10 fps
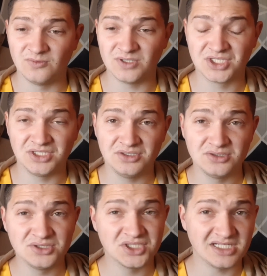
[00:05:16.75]
which
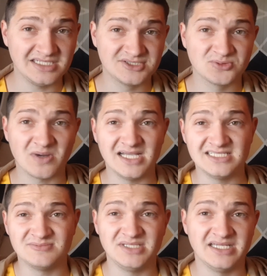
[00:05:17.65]
usually
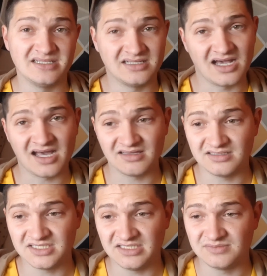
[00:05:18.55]
sways me in the other
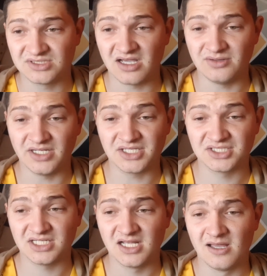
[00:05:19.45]
team's
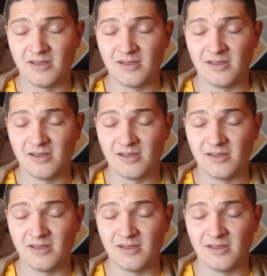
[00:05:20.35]
direction.